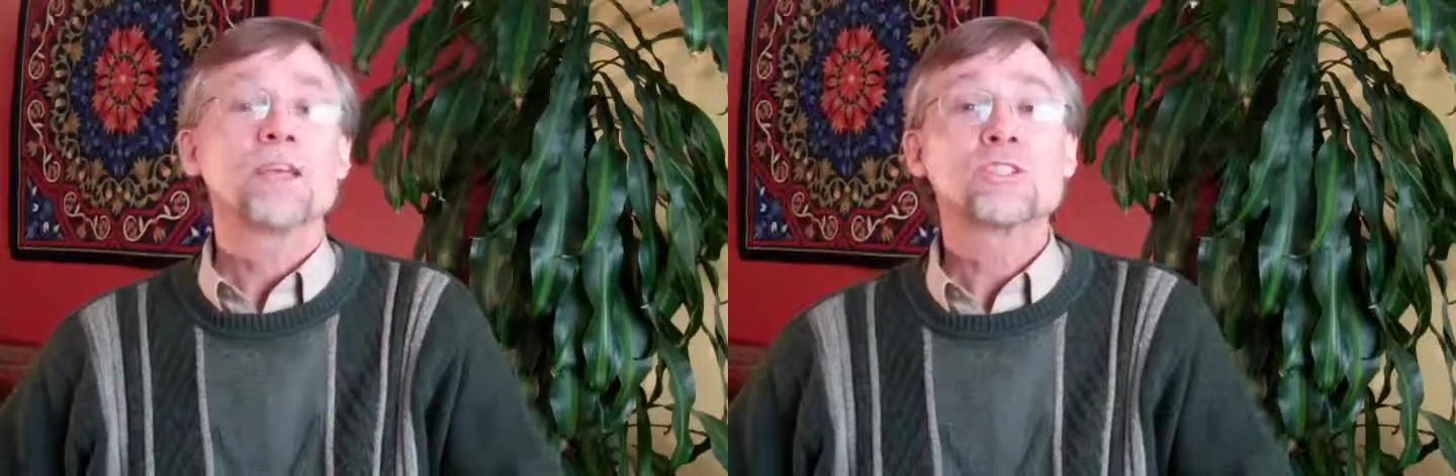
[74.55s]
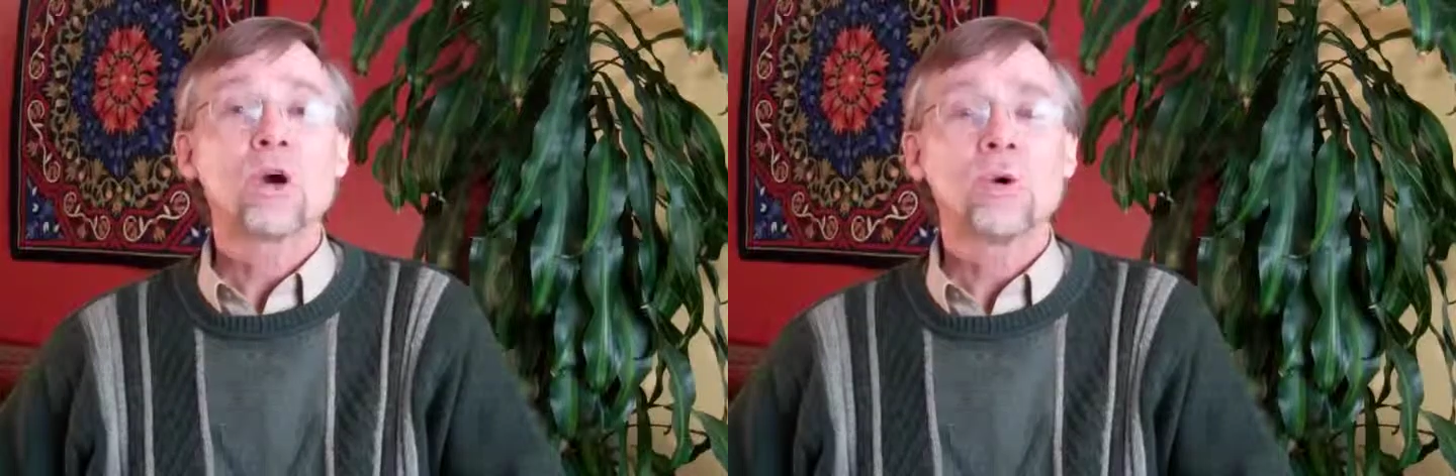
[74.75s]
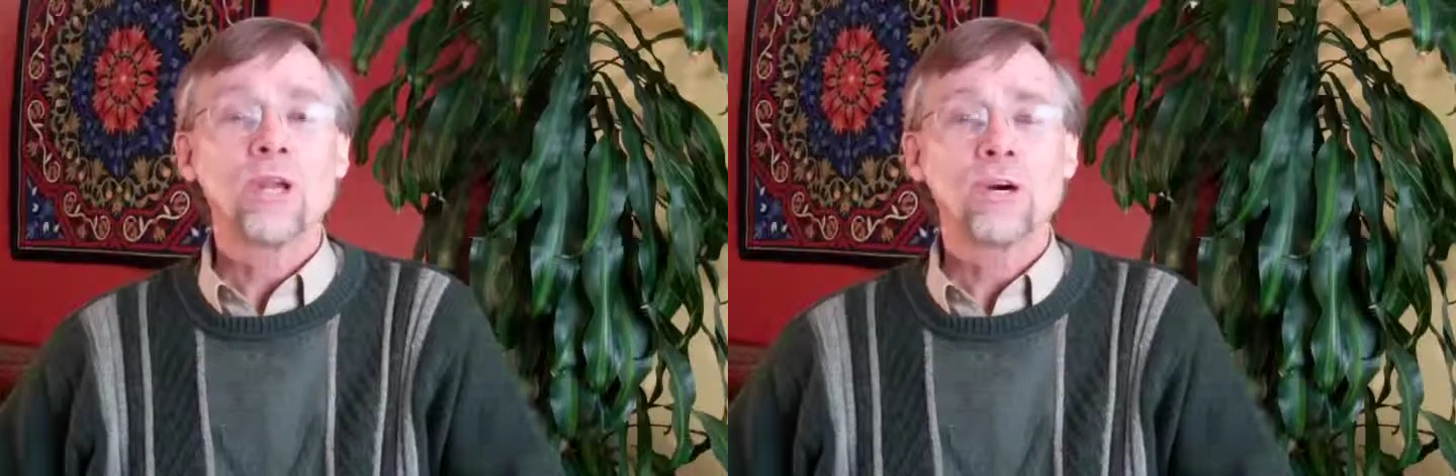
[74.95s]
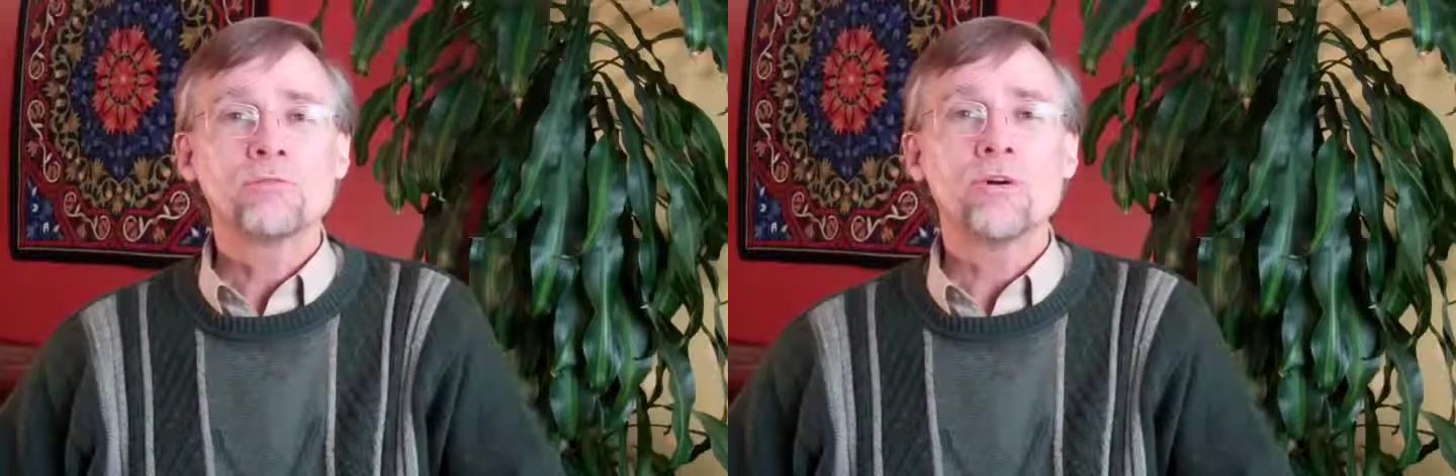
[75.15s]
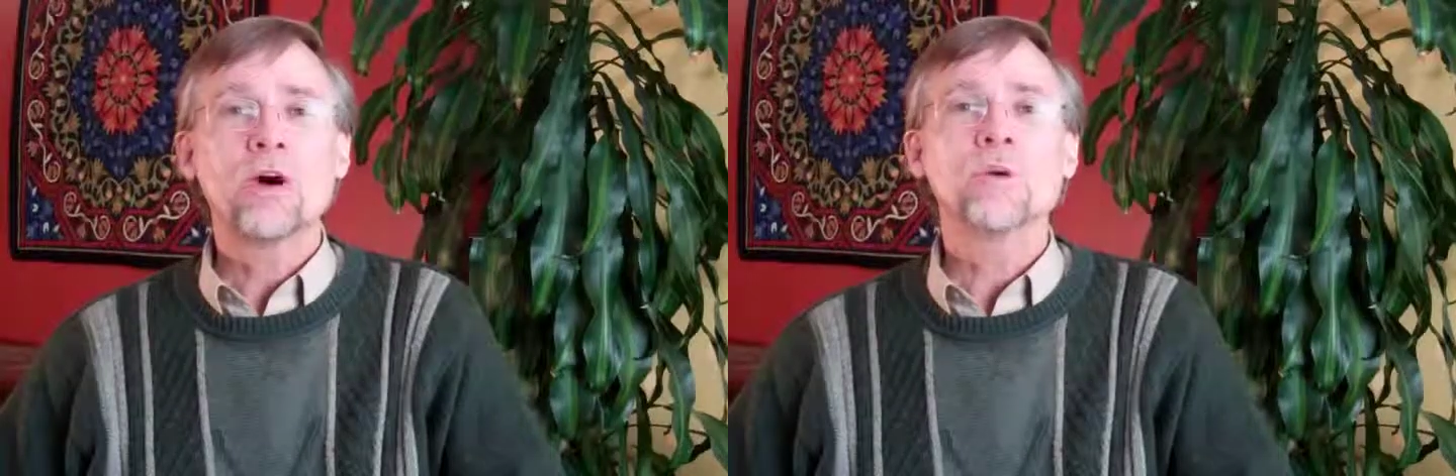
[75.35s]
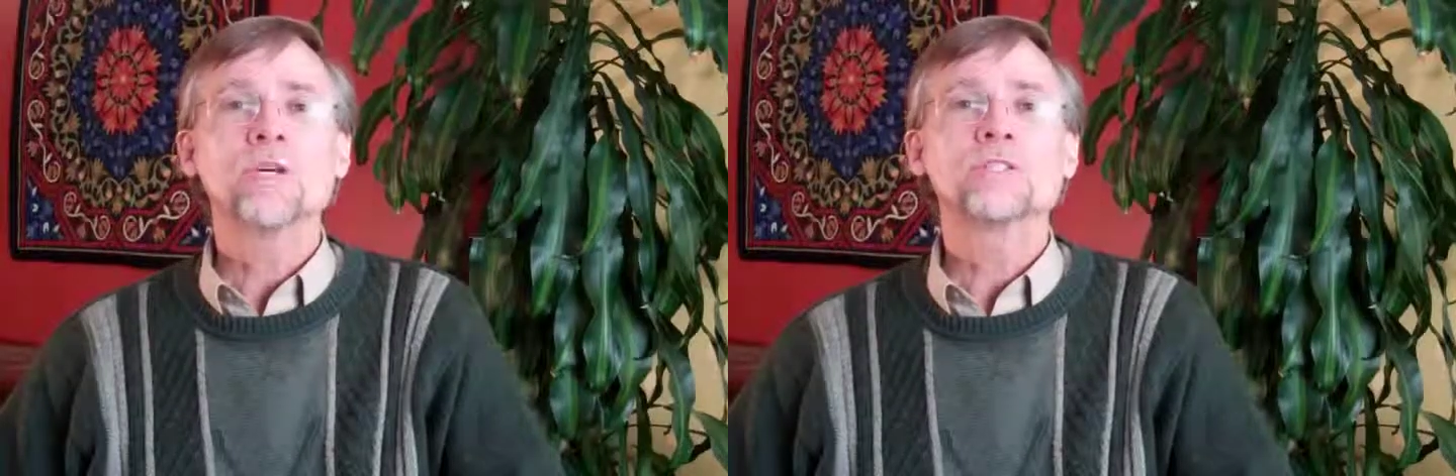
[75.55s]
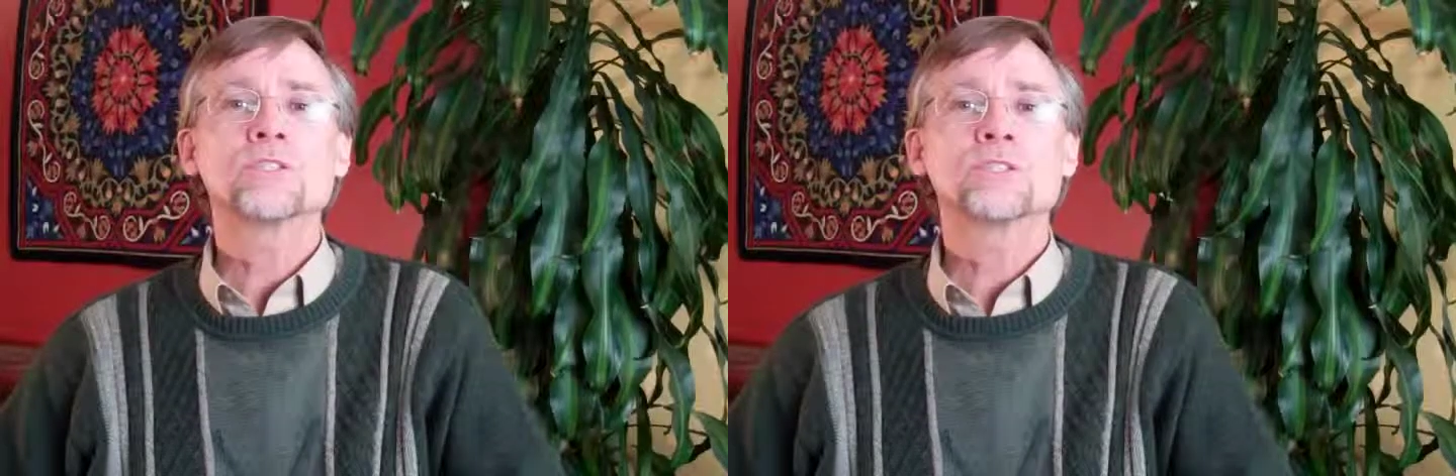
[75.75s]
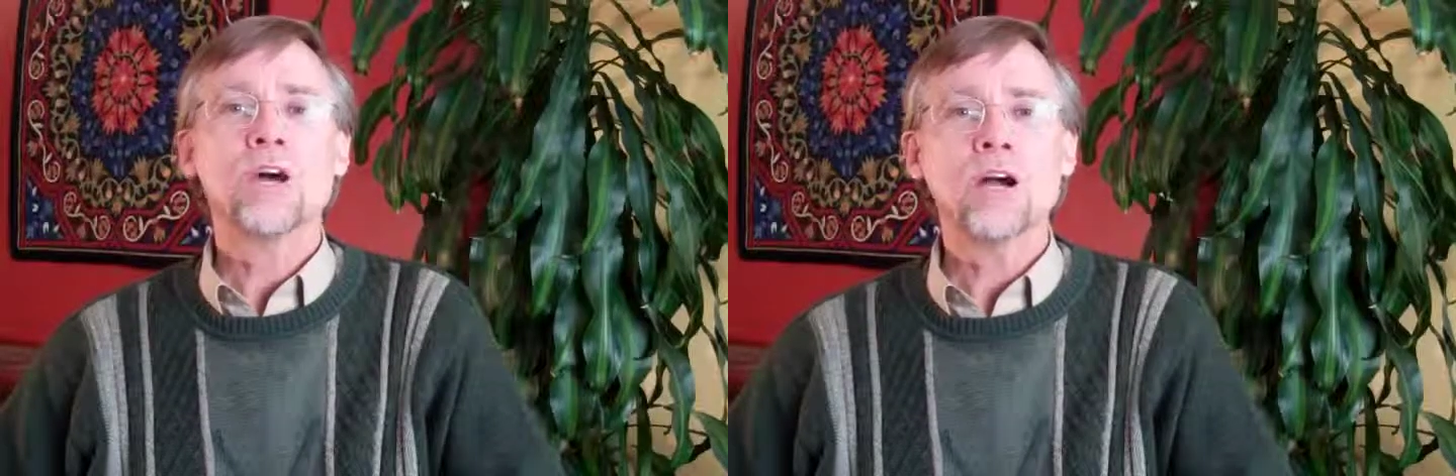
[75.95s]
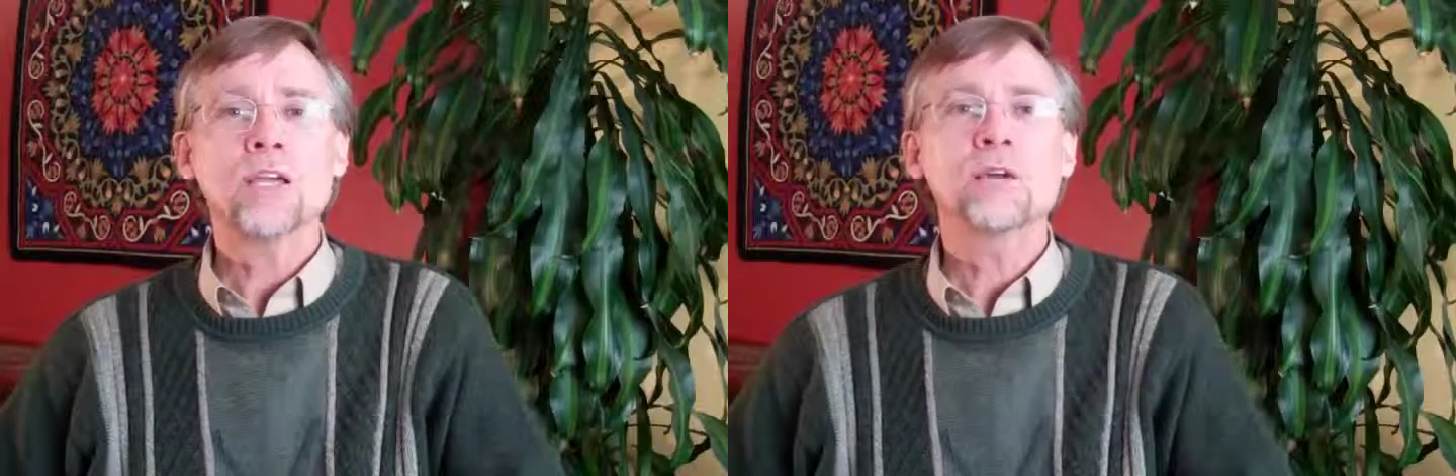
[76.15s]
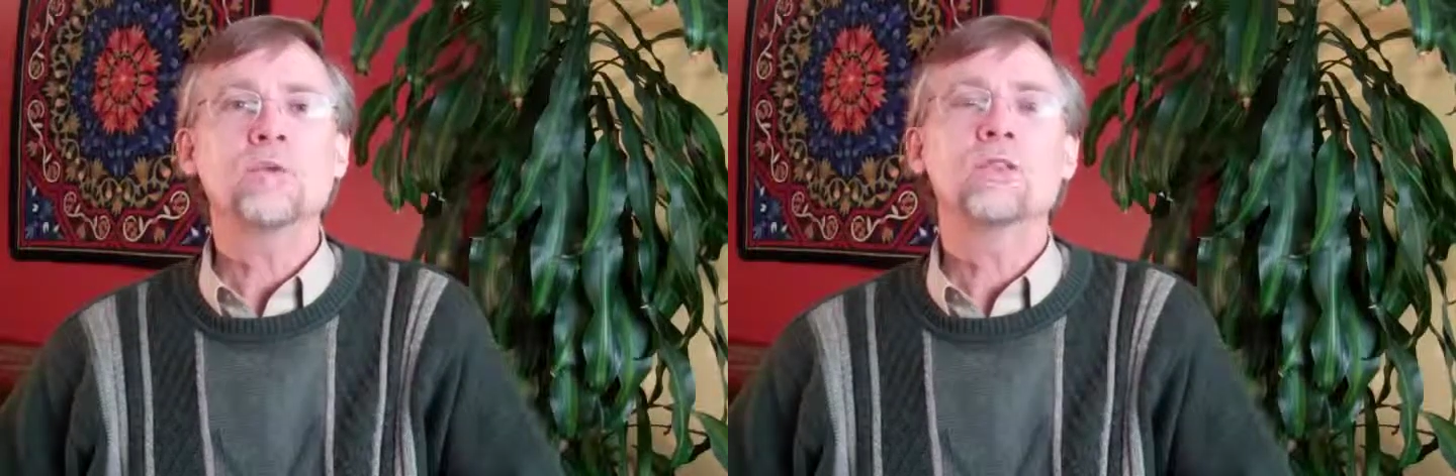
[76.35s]
So we look forward to
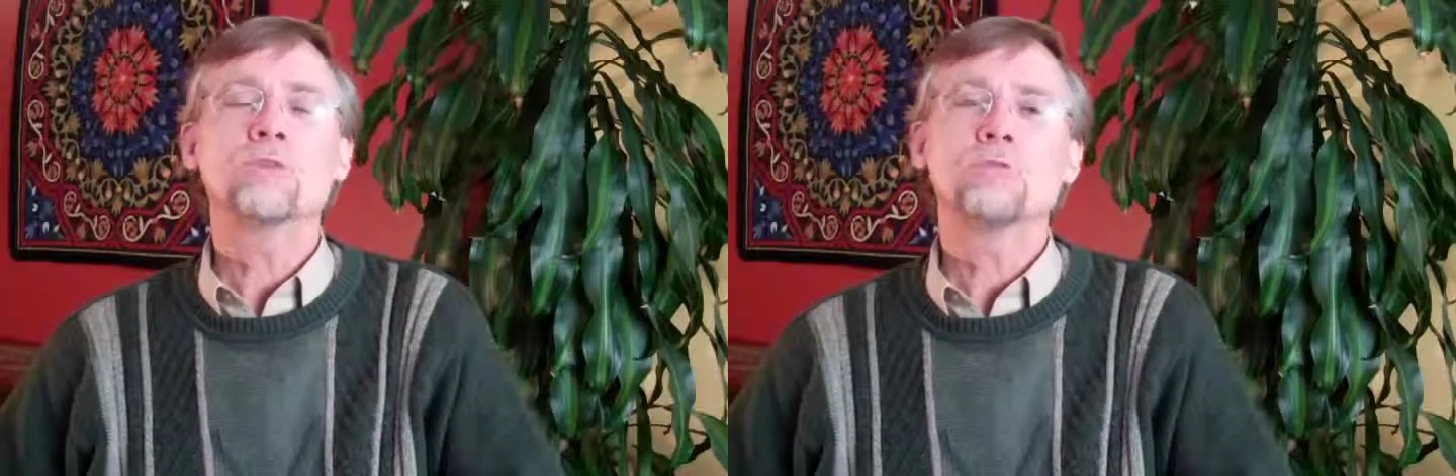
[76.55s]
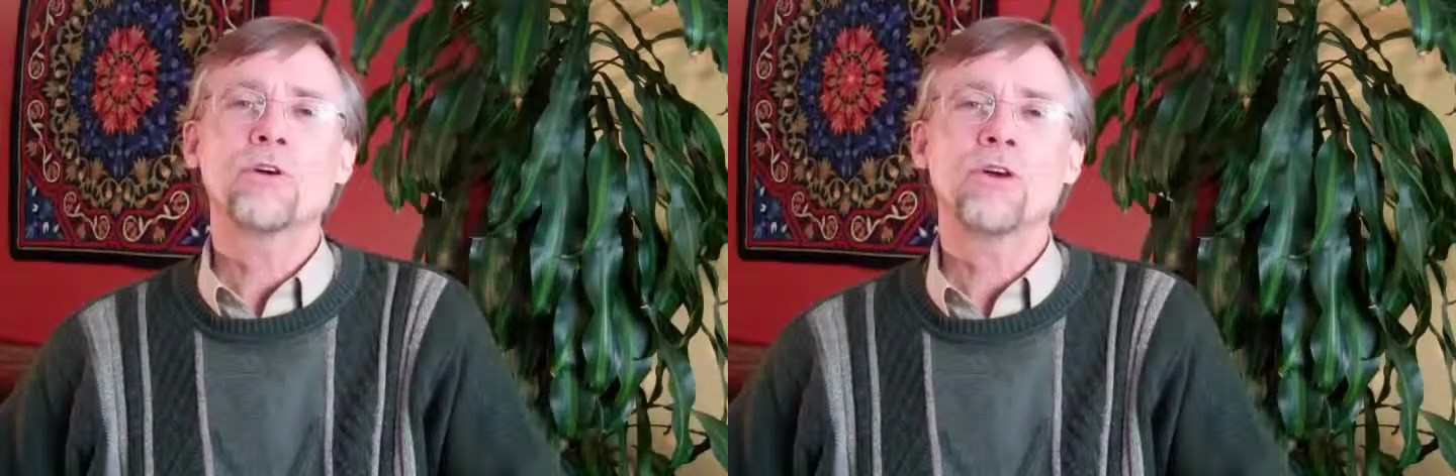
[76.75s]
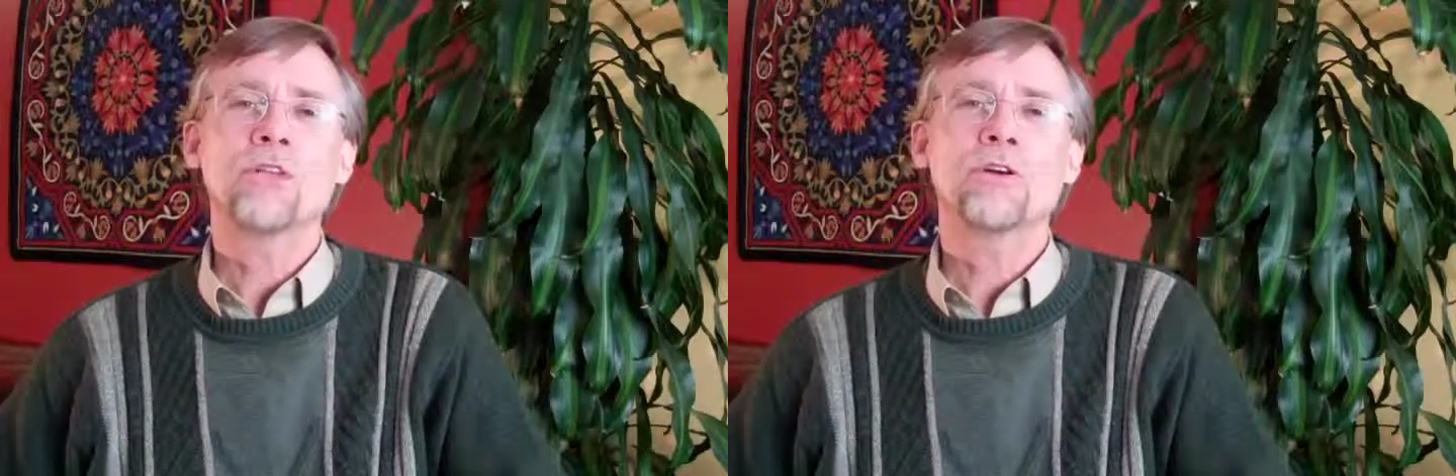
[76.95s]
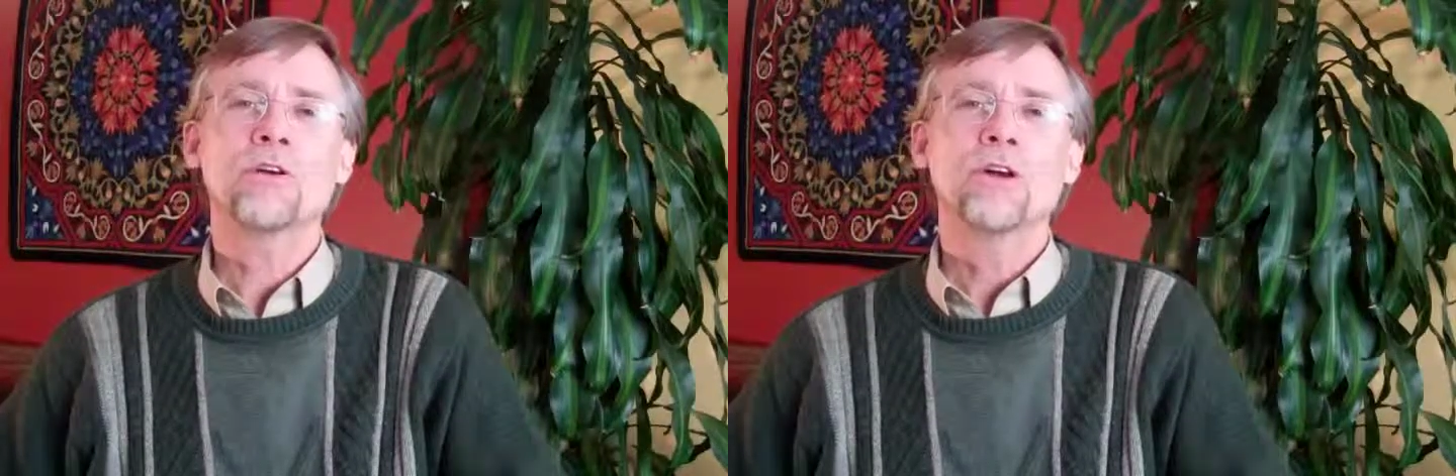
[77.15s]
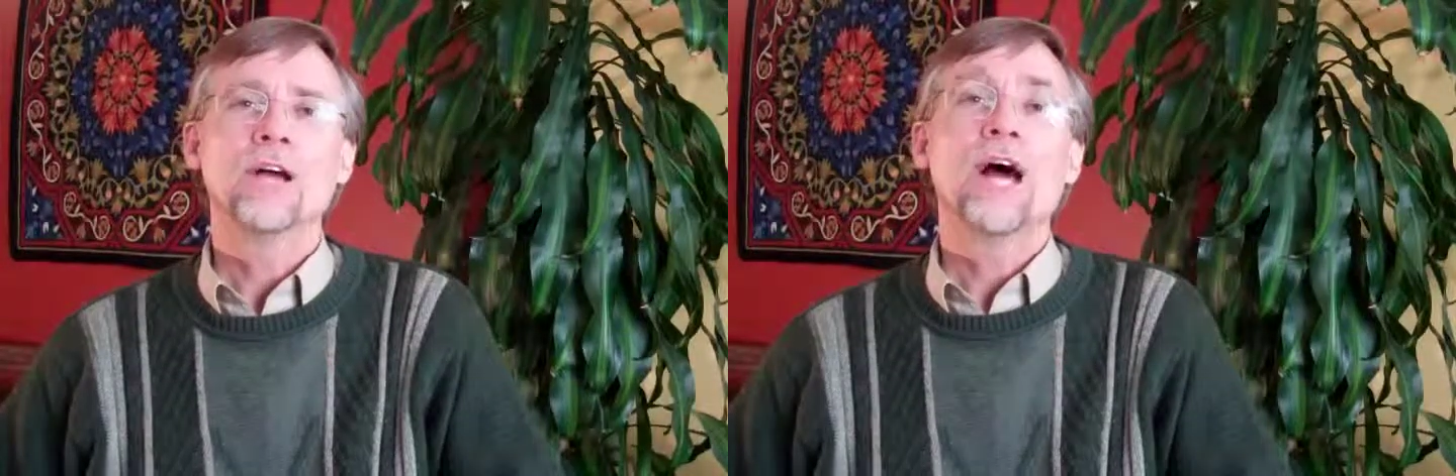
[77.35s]
talking with you further